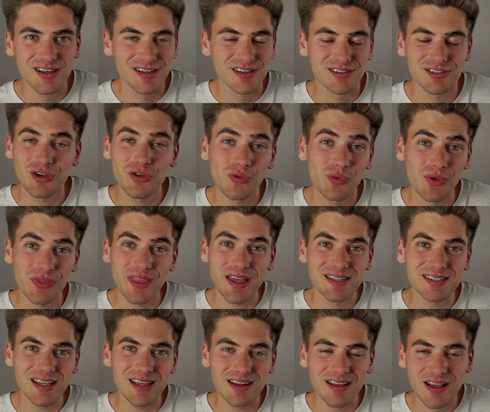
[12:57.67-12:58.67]
So with that
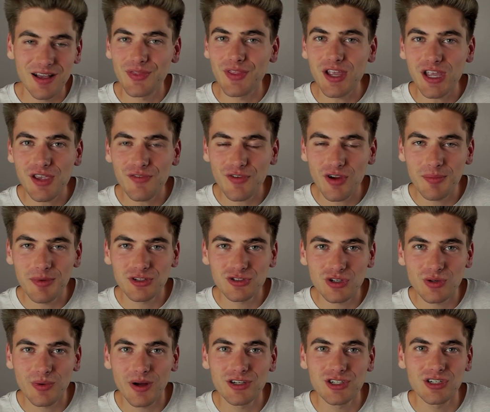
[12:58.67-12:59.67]
said, thank you very much
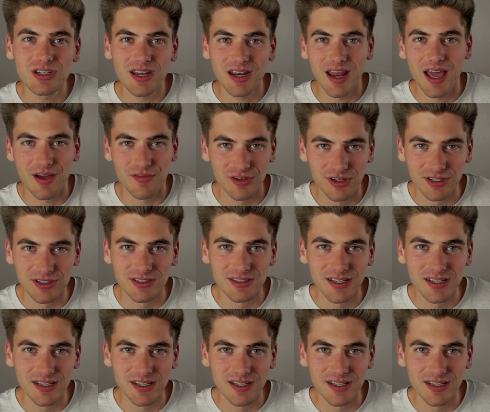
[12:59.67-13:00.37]
for watching and have a good